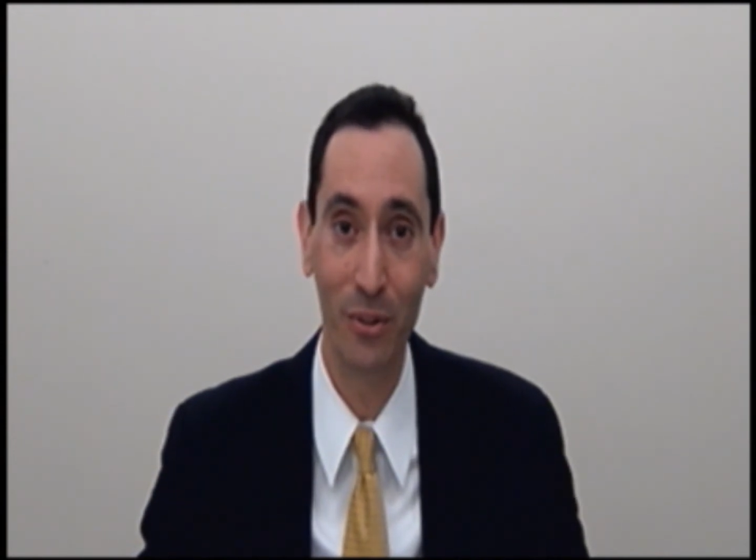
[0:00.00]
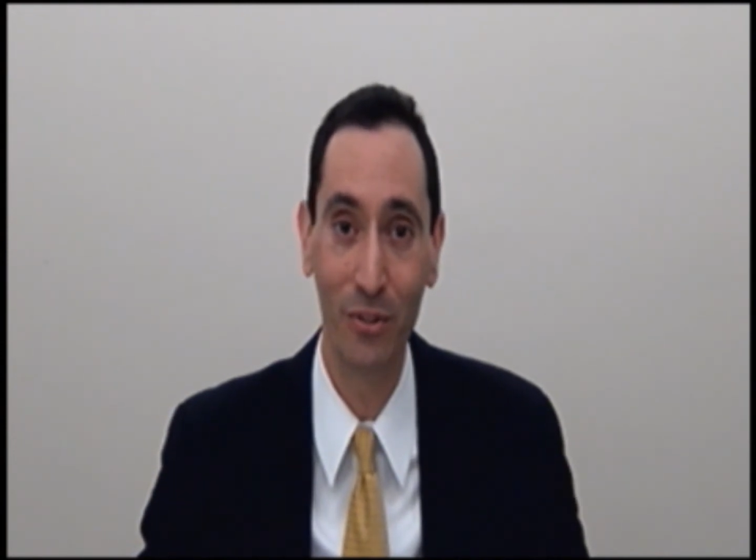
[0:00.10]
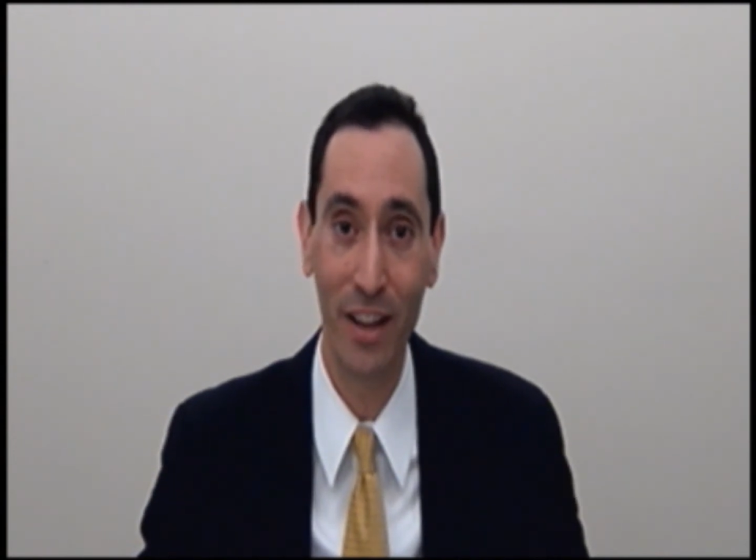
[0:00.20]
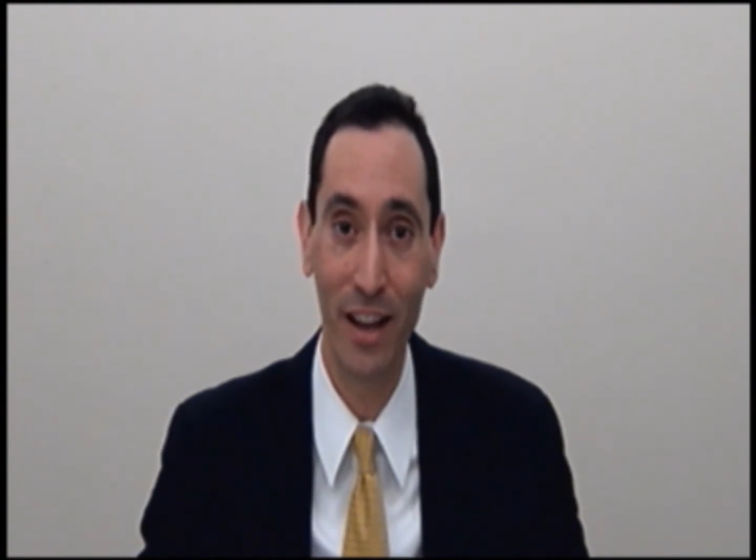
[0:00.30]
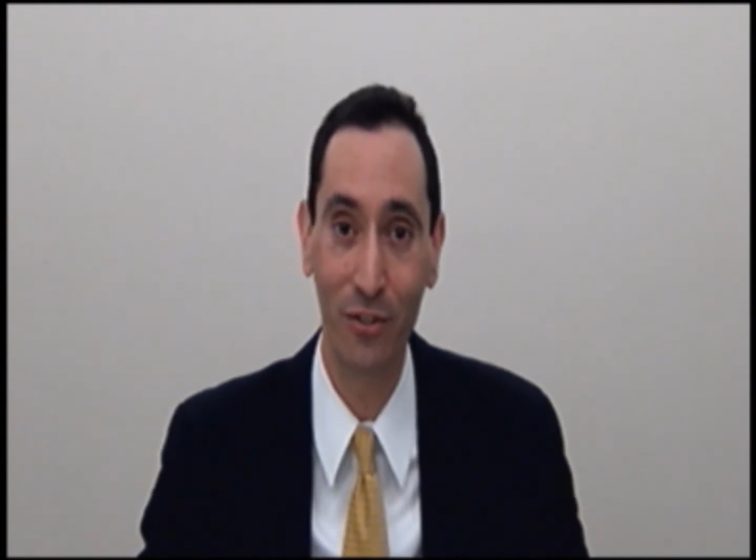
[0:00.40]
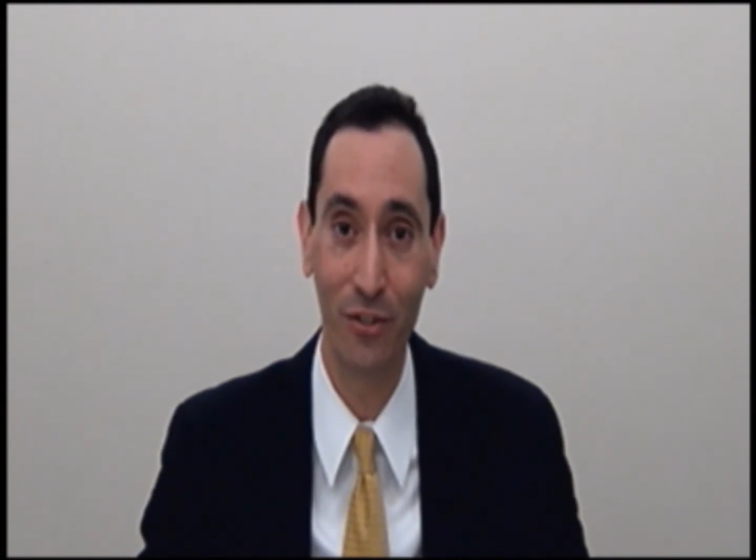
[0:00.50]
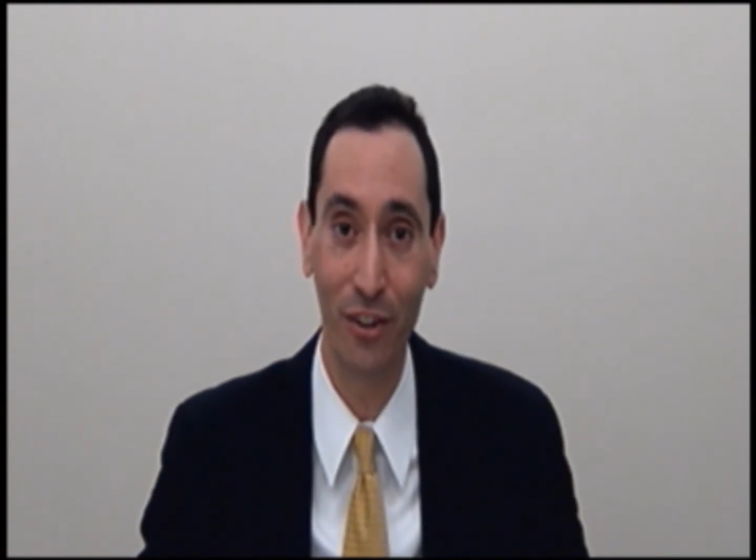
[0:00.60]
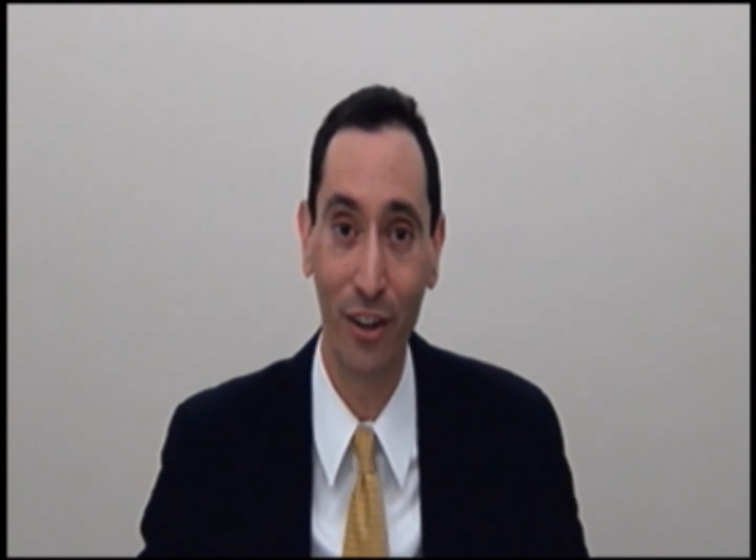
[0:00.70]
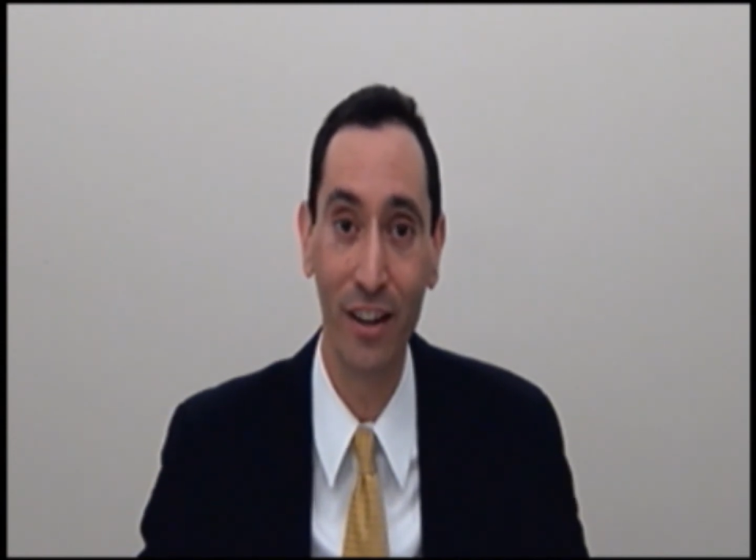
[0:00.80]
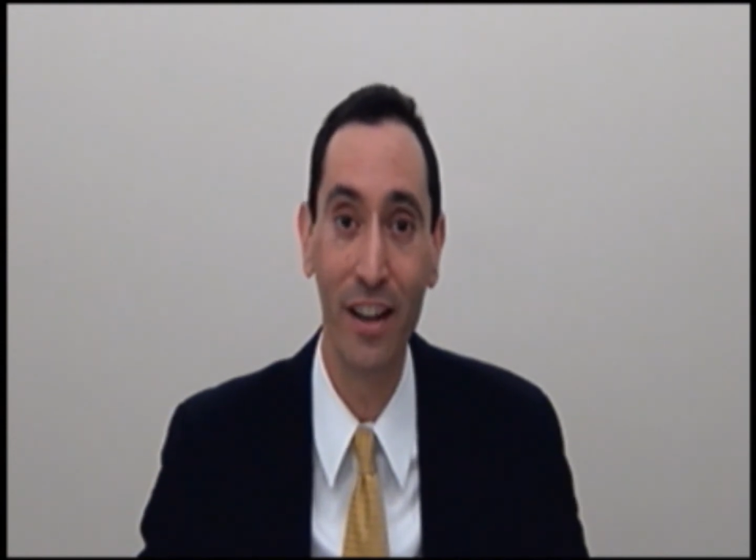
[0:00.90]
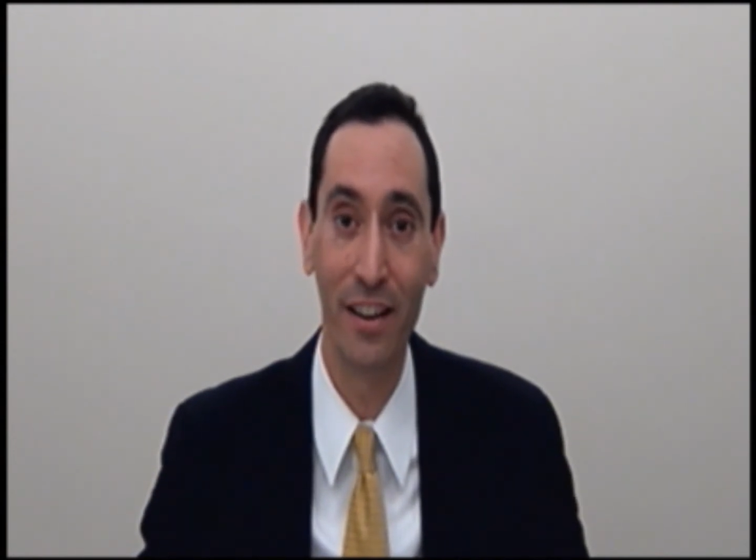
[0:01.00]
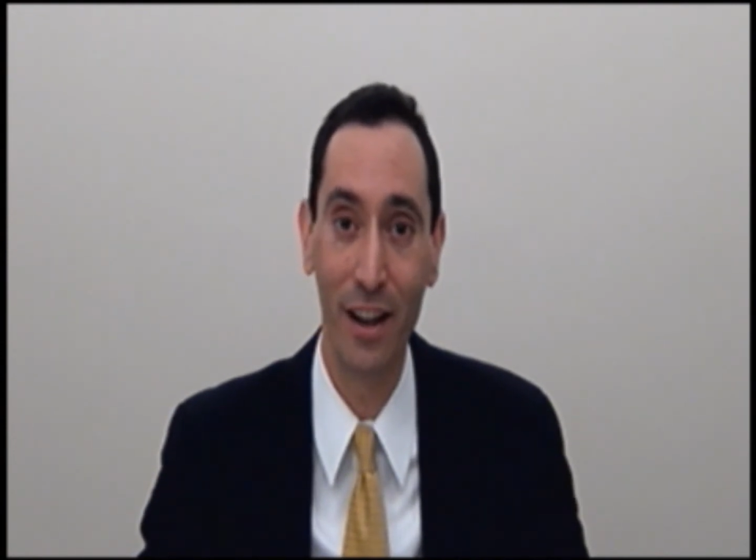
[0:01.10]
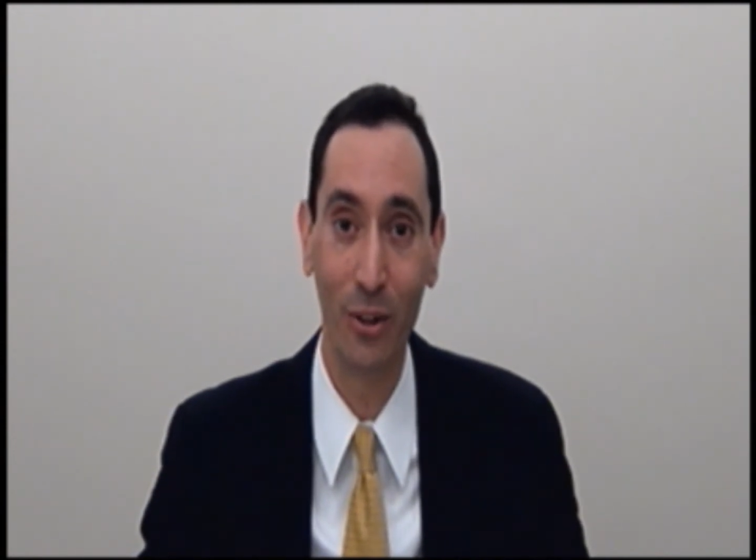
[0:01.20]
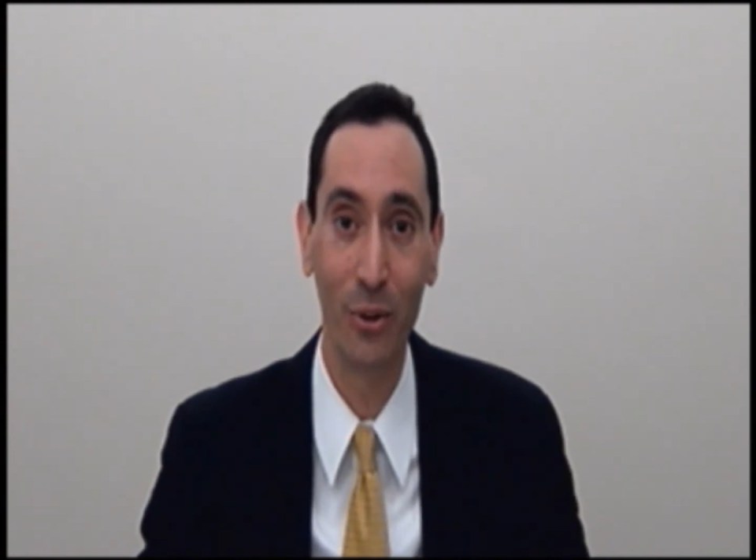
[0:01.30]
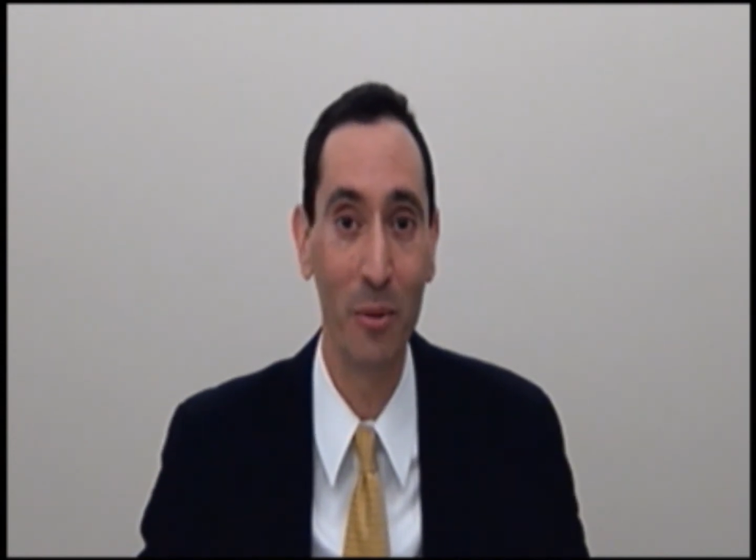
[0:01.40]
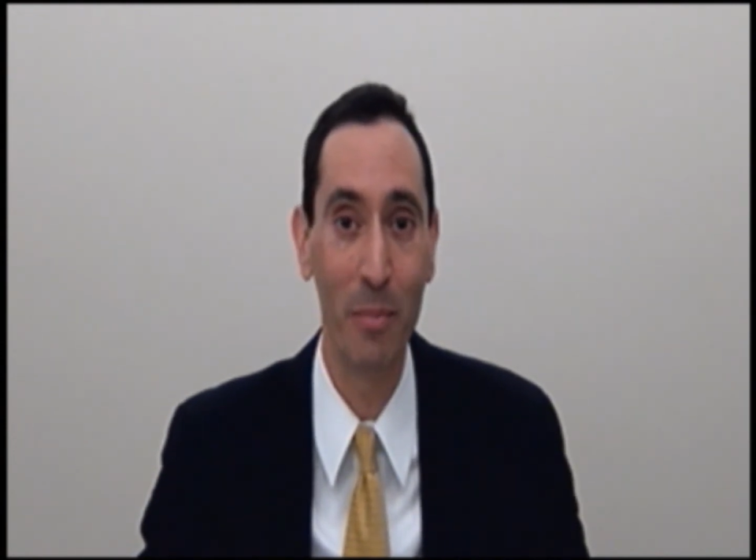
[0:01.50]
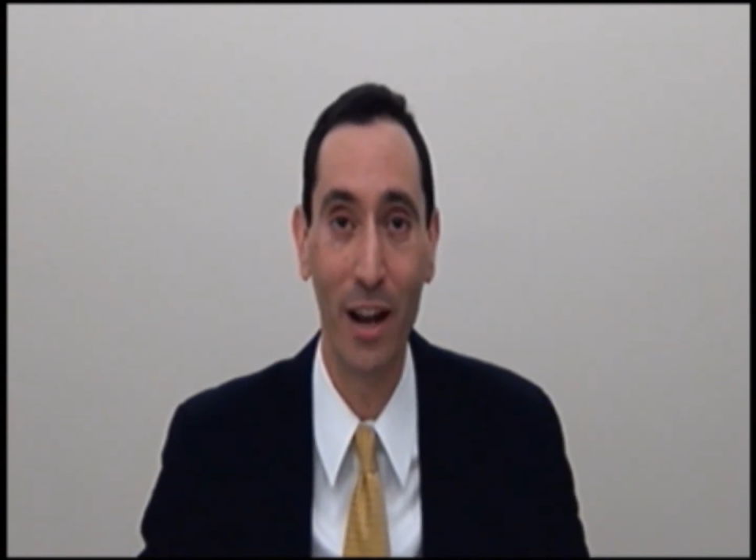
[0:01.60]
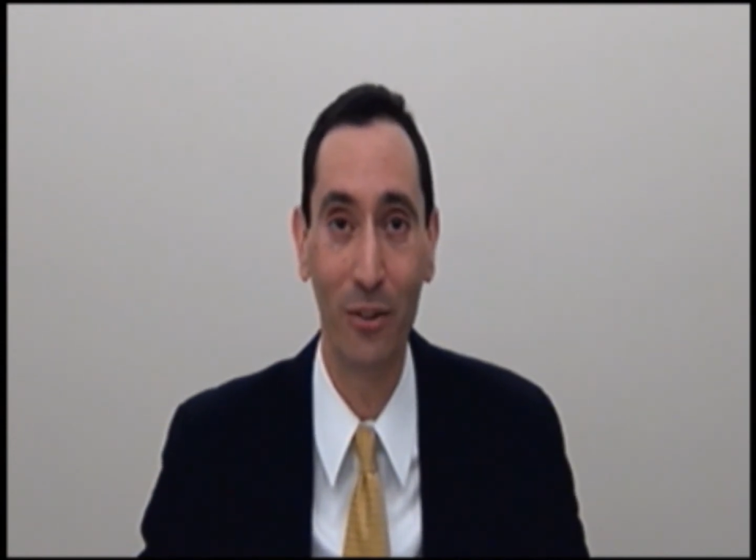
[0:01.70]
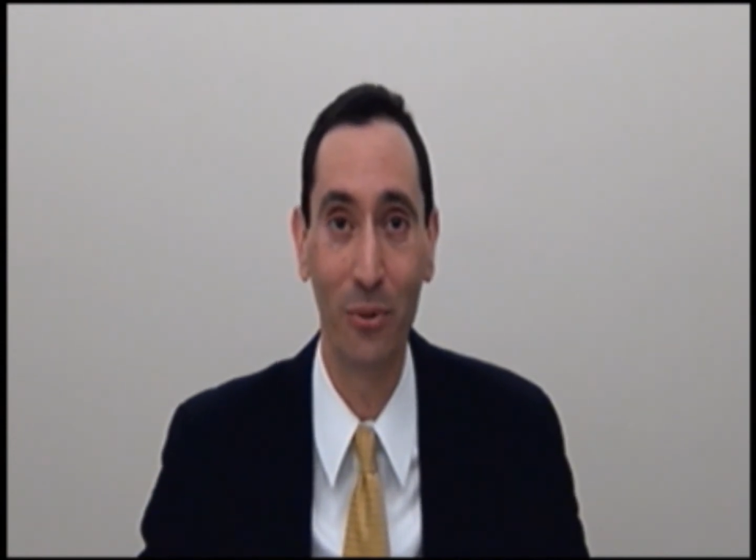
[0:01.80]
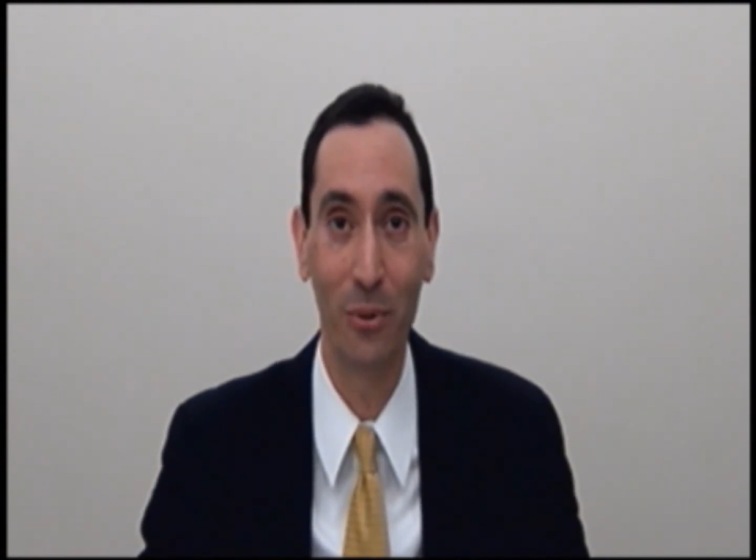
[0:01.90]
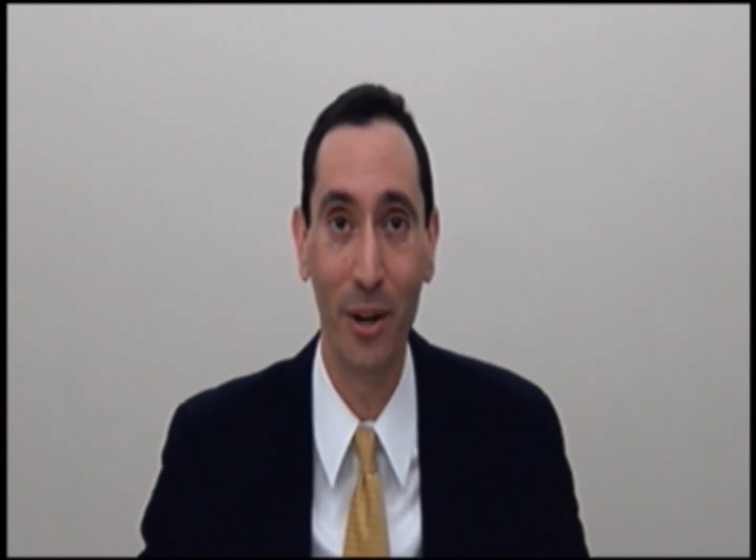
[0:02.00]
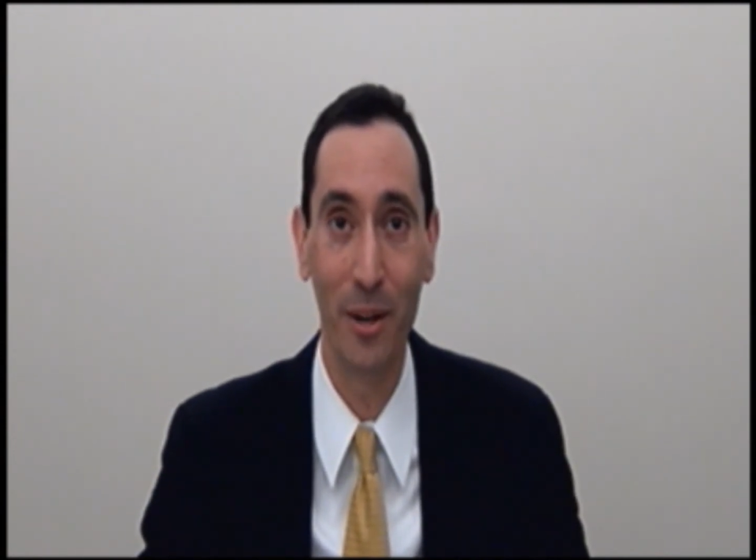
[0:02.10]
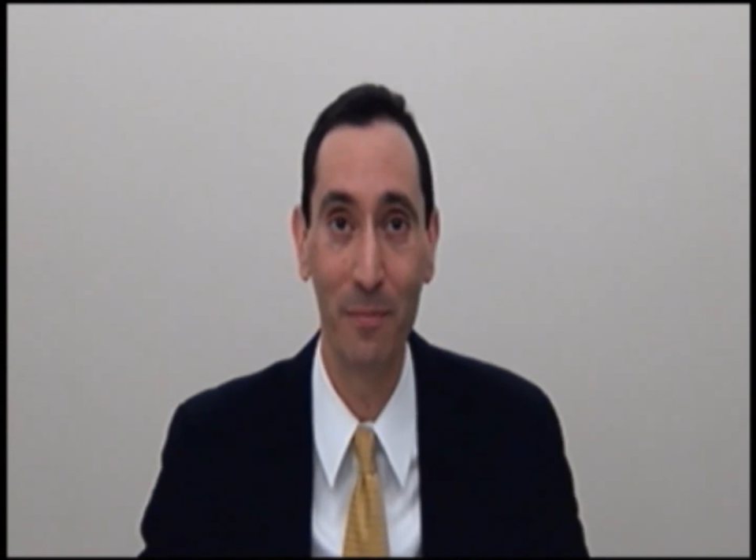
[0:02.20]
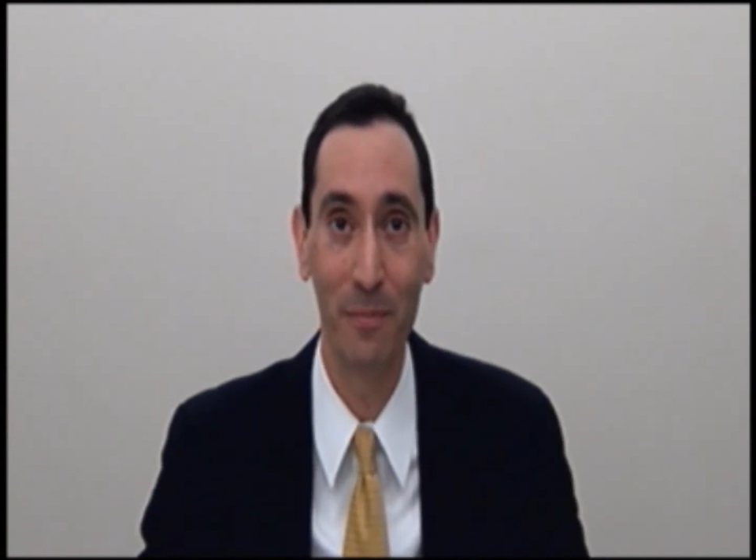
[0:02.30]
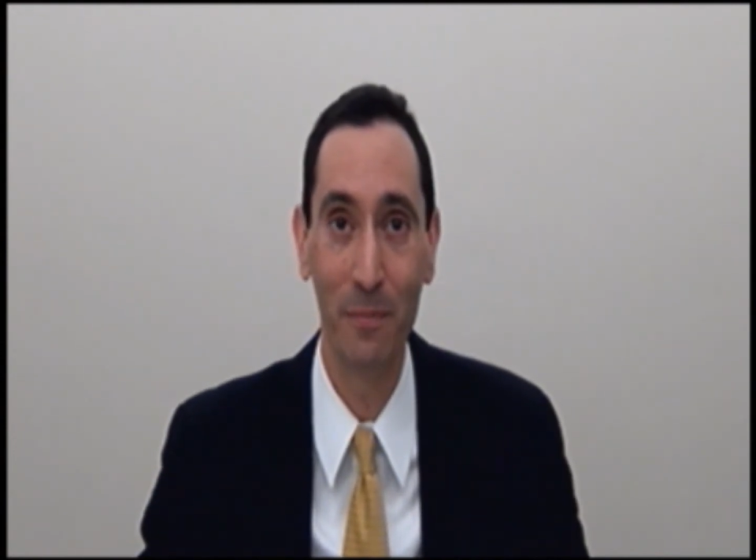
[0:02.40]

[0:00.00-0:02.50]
Louis last year, now learn the backstory.